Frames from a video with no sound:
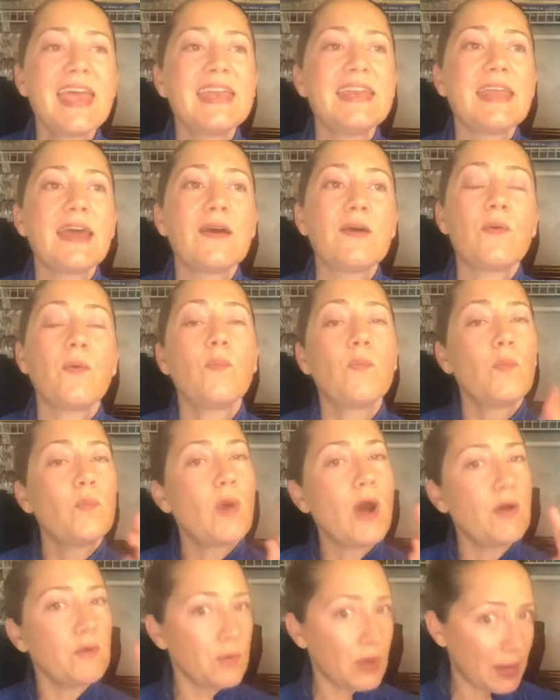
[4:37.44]
Now,
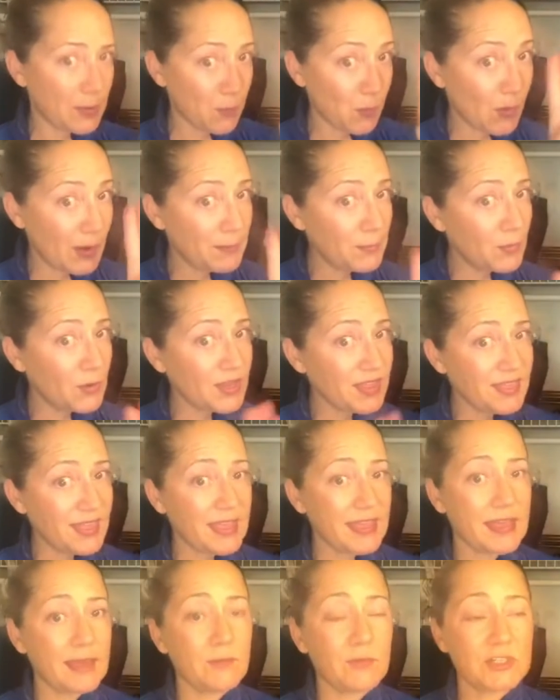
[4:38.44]
okay, one more
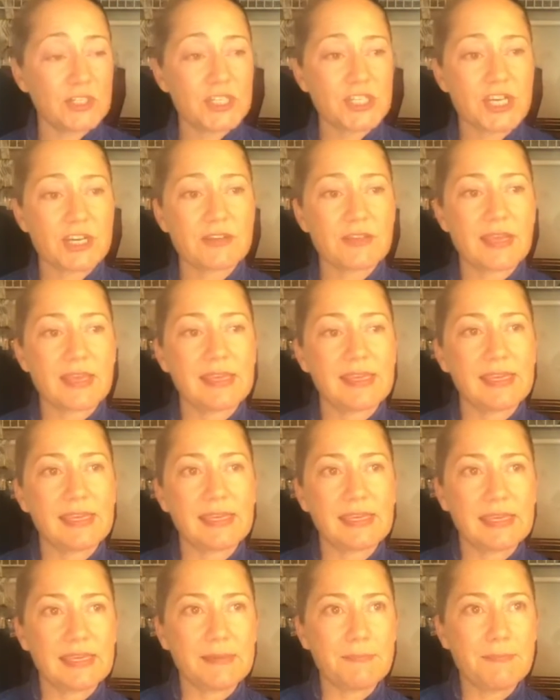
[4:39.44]
thing I will share that
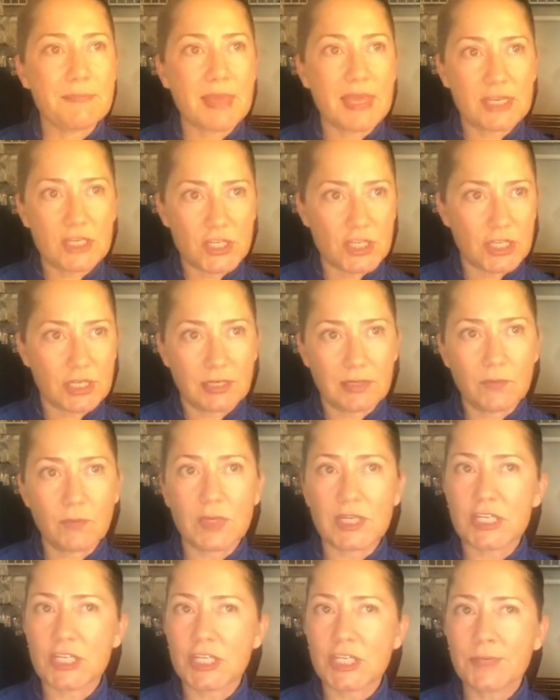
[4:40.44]
he mentioned,
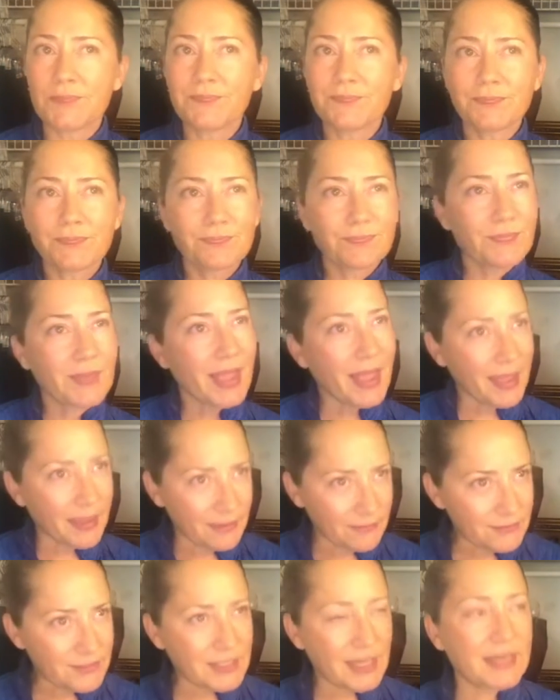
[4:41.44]
which I
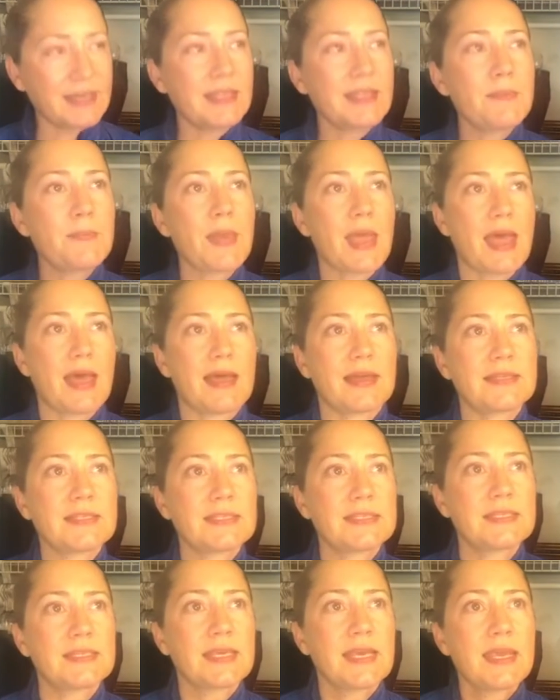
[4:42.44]
have done in the
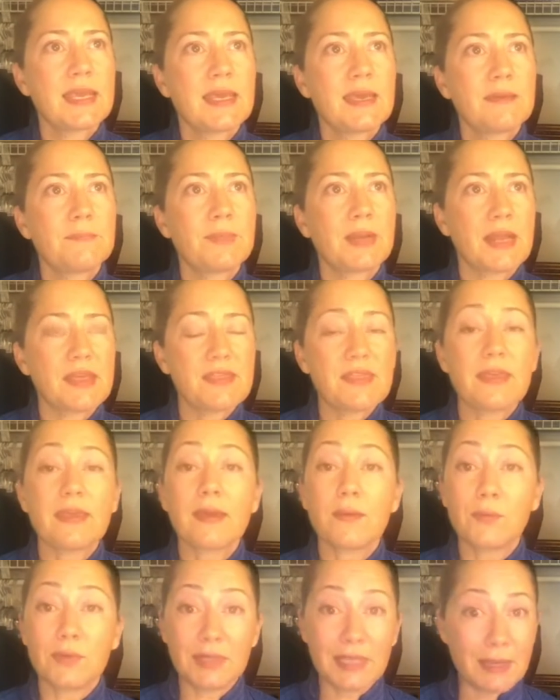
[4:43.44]
past, but I
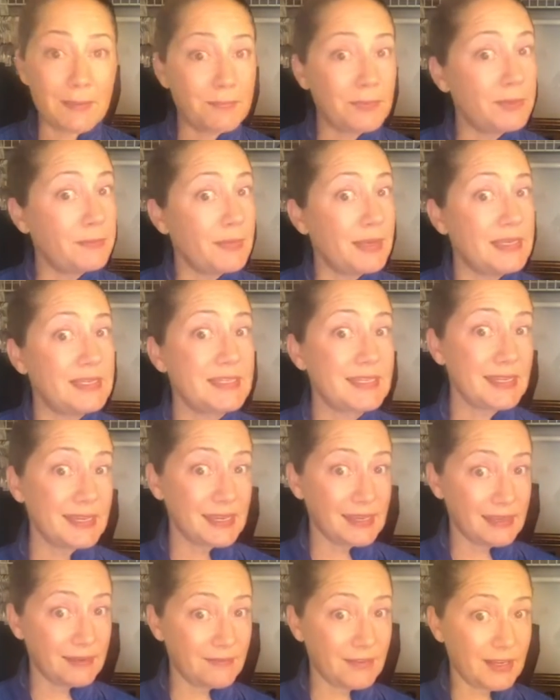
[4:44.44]
think I will implement
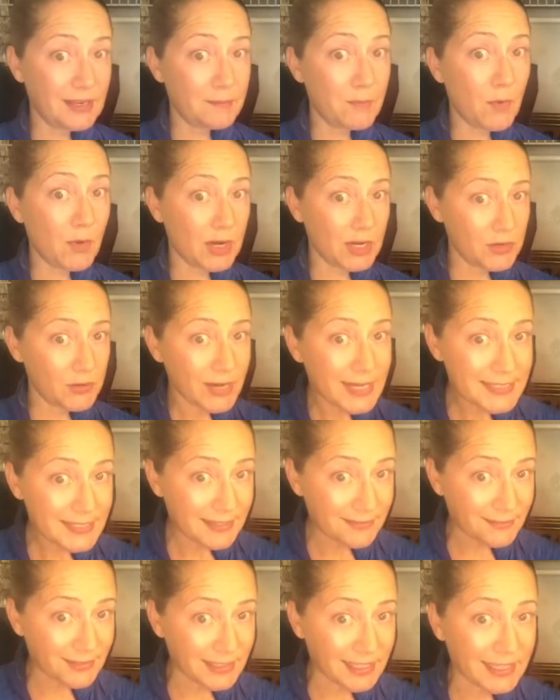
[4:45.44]
even more
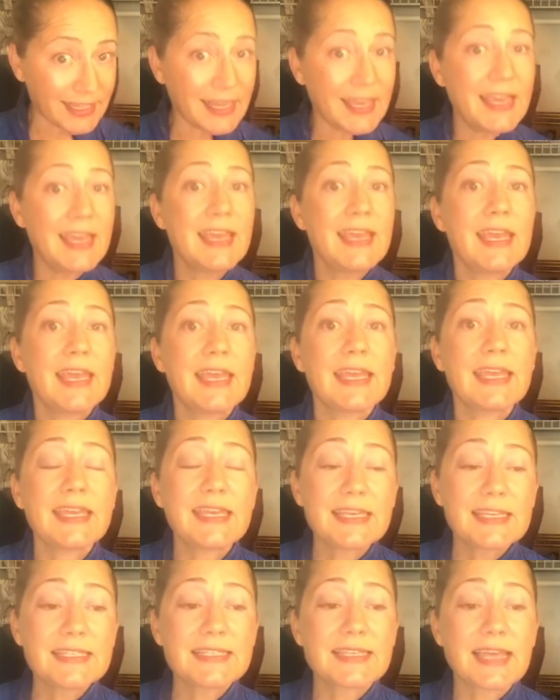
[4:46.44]
aggressively,
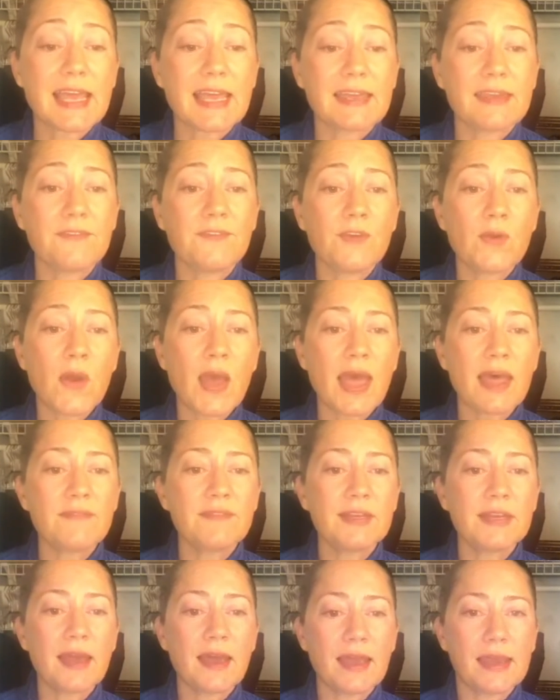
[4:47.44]
is that if you
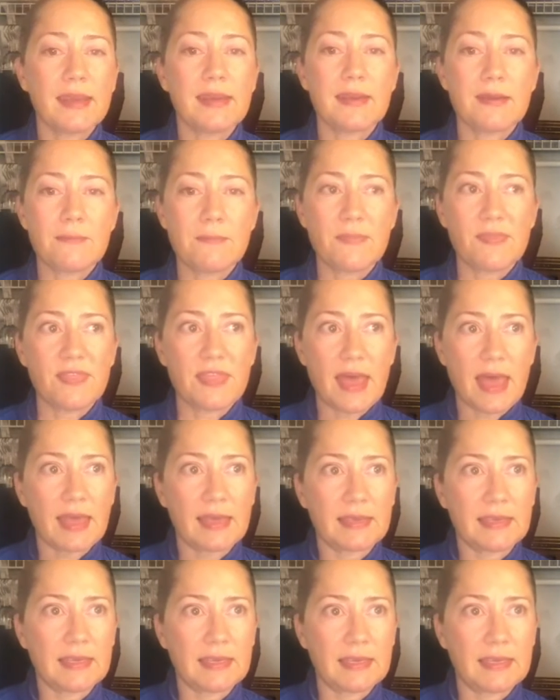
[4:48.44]
have an item
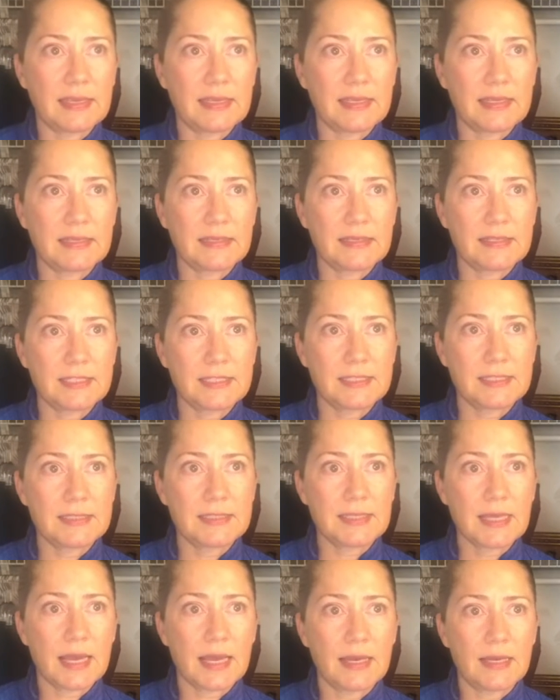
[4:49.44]
that
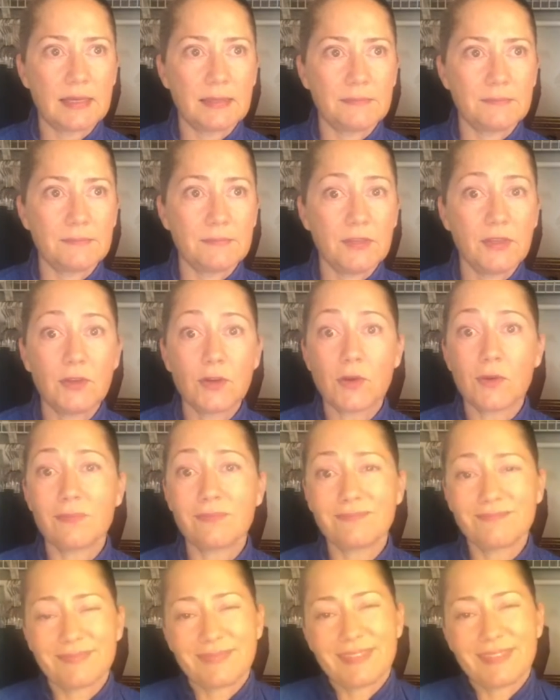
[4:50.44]
is, um, you don't,